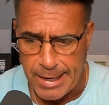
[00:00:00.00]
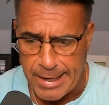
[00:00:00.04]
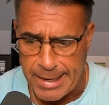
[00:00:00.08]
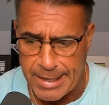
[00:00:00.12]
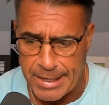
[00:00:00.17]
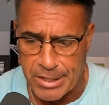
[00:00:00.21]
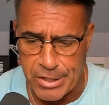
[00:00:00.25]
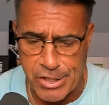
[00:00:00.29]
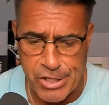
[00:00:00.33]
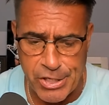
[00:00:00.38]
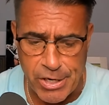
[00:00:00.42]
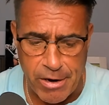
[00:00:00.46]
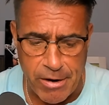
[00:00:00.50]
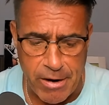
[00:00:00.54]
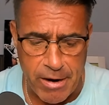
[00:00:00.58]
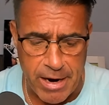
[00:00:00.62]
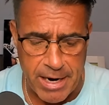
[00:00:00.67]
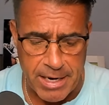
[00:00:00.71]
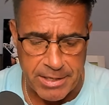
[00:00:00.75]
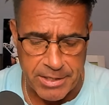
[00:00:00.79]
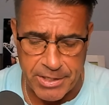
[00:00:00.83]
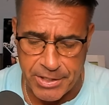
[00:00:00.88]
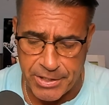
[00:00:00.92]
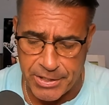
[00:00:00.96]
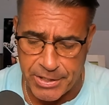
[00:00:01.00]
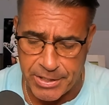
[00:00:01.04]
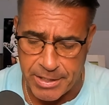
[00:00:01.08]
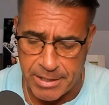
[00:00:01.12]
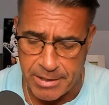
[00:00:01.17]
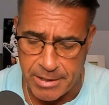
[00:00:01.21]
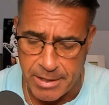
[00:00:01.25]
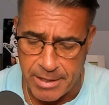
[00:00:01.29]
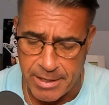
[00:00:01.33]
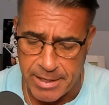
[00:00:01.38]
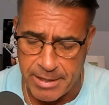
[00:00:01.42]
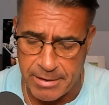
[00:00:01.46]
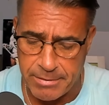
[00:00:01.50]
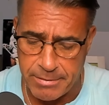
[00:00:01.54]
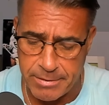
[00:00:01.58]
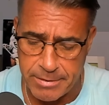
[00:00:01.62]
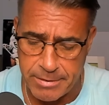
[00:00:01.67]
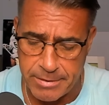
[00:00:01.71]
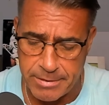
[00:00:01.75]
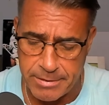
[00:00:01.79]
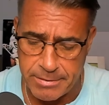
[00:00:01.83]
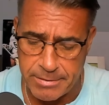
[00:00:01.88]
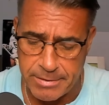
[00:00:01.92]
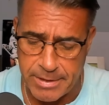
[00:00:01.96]
insurers
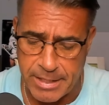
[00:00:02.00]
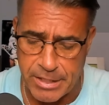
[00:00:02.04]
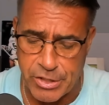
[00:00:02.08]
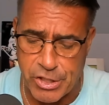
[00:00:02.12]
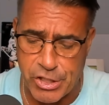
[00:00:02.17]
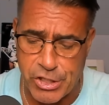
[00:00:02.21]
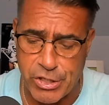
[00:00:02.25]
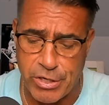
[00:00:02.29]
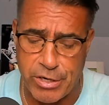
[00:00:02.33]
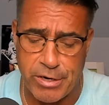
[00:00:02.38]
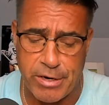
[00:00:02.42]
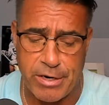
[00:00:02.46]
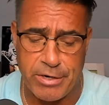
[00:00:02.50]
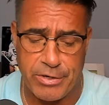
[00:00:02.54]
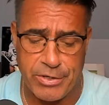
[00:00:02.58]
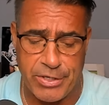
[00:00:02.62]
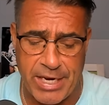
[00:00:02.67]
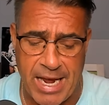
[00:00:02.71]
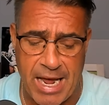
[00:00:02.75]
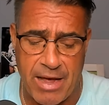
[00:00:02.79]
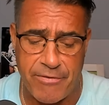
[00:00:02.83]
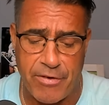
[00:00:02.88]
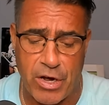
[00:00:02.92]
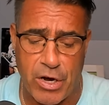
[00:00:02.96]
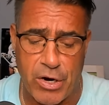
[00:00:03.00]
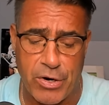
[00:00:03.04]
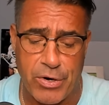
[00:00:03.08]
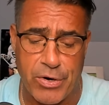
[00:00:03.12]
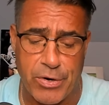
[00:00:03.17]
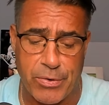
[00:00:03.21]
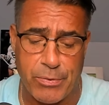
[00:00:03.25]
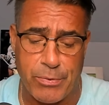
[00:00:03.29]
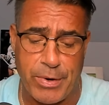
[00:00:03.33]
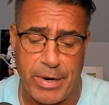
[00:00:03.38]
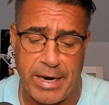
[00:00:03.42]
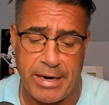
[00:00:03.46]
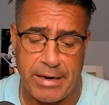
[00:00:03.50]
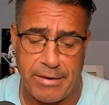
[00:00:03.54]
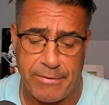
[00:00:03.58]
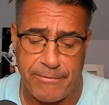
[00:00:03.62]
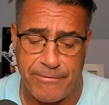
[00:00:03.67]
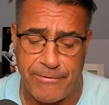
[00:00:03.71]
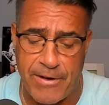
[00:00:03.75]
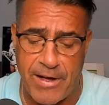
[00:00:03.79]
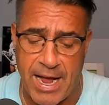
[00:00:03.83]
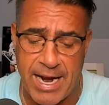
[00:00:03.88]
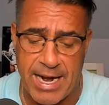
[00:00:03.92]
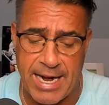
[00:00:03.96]
have underwritten
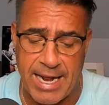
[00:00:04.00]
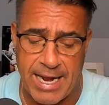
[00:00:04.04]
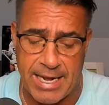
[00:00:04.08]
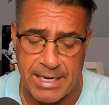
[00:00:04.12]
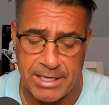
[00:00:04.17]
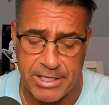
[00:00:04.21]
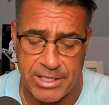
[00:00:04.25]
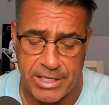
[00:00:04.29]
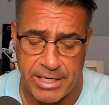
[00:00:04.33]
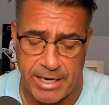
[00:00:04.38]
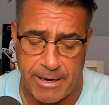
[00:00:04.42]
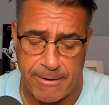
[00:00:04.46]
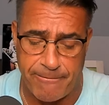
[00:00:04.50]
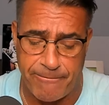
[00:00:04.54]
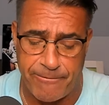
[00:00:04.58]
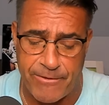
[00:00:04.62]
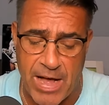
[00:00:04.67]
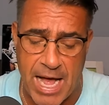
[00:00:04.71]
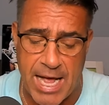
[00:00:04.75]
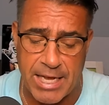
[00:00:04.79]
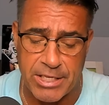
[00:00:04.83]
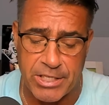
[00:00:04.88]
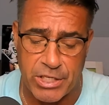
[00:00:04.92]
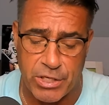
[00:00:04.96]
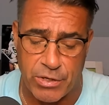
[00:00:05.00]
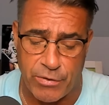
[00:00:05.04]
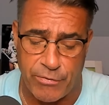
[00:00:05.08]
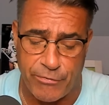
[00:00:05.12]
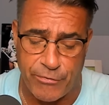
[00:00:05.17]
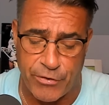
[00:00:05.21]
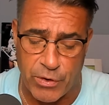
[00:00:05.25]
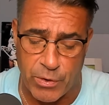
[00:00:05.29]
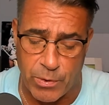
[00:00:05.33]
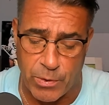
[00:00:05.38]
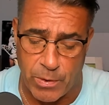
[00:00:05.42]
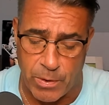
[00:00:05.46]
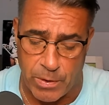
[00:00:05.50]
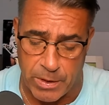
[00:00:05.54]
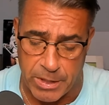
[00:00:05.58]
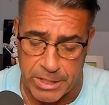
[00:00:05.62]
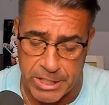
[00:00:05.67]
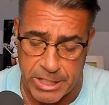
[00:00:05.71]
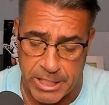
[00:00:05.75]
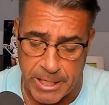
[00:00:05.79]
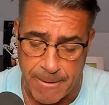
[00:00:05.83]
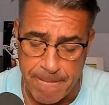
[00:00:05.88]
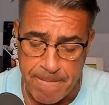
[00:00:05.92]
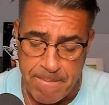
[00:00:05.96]
financing fossil
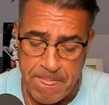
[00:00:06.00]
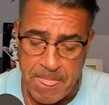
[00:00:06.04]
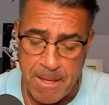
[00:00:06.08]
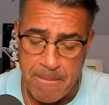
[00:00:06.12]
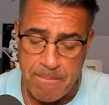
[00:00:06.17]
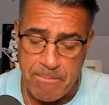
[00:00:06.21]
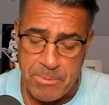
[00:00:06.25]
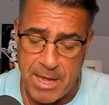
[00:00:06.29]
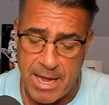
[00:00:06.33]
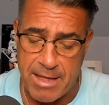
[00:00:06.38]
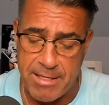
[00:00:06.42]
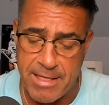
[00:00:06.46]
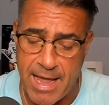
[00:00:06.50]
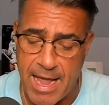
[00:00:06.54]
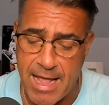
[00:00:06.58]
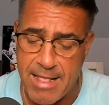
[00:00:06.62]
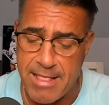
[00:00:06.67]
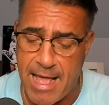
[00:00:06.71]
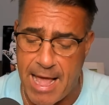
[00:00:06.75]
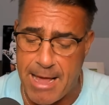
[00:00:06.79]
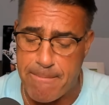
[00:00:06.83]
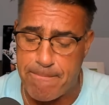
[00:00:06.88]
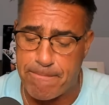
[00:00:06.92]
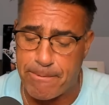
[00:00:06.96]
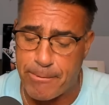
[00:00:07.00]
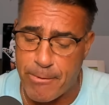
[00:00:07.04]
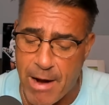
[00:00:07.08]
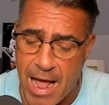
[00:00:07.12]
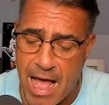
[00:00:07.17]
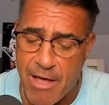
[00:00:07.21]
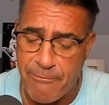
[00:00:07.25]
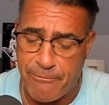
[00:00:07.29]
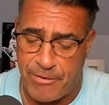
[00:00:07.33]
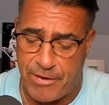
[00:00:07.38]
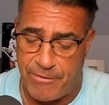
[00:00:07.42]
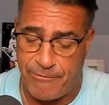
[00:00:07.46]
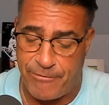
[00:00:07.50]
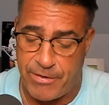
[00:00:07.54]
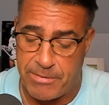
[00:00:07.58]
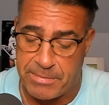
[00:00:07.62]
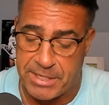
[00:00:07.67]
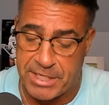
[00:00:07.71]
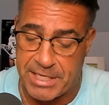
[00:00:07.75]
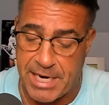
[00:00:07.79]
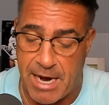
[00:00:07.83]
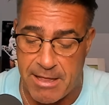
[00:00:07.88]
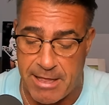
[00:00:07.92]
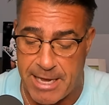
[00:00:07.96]
fuels, and then they profit from
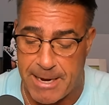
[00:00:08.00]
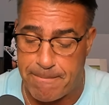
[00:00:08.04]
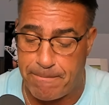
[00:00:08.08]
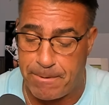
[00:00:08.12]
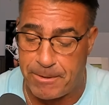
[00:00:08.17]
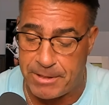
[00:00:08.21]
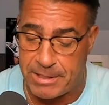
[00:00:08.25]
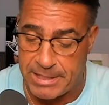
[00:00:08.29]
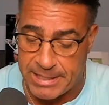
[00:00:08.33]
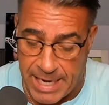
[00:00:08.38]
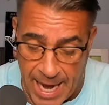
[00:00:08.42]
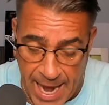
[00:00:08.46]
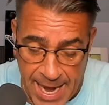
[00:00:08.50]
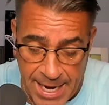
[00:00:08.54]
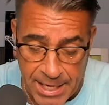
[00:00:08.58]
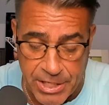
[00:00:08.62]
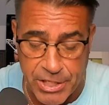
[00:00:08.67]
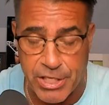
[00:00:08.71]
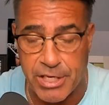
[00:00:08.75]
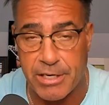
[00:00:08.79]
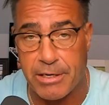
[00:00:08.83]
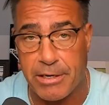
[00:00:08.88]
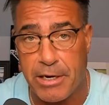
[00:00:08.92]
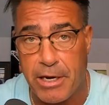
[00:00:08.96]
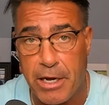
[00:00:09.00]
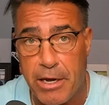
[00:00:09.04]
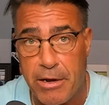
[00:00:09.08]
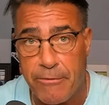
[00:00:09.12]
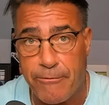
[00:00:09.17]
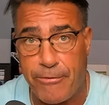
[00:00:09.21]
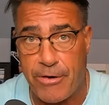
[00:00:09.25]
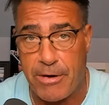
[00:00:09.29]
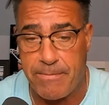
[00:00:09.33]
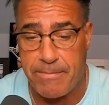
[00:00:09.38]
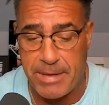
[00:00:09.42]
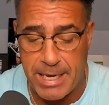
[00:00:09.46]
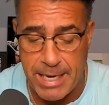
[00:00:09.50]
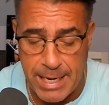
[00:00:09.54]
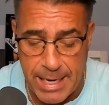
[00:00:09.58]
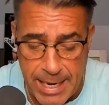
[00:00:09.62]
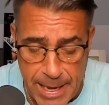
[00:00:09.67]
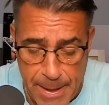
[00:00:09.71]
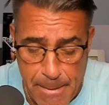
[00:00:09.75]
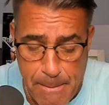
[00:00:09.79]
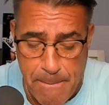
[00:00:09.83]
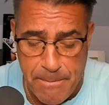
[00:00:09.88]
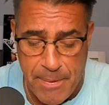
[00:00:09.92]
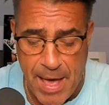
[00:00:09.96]
selling protection from the
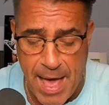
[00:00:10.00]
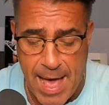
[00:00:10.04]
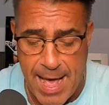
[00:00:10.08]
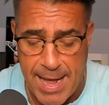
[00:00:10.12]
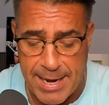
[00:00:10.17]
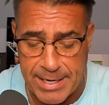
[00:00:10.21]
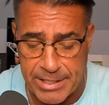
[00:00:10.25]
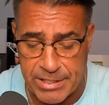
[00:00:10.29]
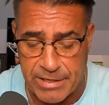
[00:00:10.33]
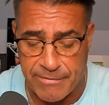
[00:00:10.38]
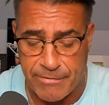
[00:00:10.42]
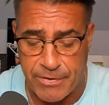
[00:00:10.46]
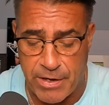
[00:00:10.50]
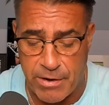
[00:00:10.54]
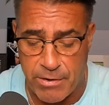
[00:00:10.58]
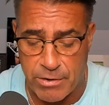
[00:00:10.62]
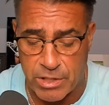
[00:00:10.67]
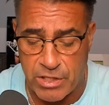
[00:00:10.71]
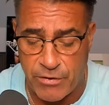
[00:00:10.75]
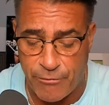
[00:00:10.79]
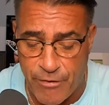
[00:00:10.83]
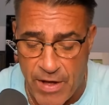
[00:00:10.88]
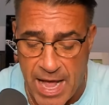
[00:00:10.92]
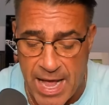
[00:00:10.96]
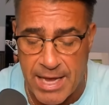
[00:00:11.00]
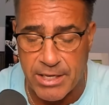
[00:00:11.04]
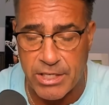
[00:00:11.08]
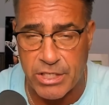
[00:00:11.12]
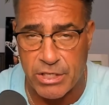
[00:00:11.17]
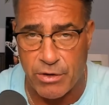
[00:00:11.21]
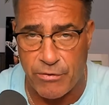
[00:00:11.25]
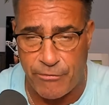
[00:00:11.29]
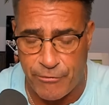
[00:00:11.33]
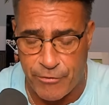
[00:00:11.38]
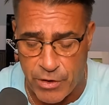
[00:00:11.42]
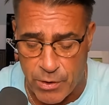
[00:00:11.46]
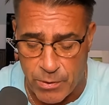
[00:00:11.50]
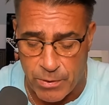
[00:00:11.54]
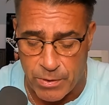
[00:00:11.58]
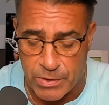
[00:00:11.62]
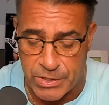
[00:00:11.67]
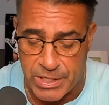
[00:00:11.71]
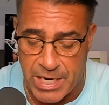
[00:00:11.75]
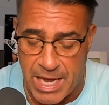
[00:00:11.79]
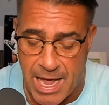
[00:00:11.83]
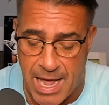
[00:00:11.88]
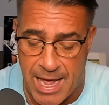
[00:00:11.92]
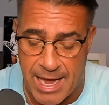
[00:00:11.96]
impacts of those fossil
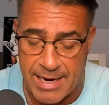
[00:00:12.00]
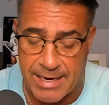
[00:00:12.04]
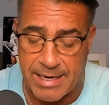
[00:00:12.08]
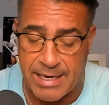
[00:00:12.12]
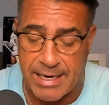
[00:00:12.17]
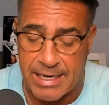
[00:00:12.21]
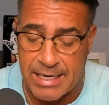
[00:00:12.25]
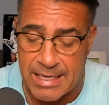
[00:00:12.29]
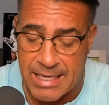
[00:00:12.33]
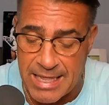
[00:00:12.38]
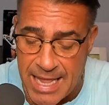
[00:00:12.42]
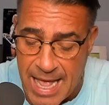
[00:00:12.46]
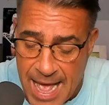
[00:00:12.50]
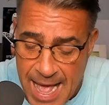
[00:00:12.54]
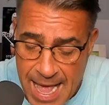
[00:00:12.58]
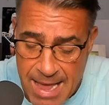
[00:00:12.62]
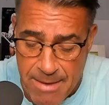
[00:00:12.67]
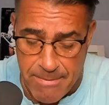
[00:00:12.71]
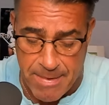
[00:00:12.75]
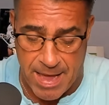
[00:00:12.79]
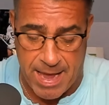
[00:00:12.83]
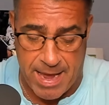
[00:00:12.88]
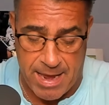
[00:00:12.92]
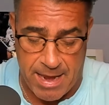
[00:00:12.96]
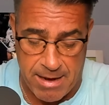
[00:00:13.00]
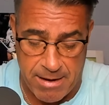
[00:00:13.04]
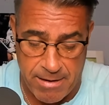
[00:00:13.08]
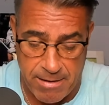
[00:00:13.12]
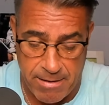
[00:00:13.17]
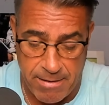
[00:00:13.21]
fuels on climate.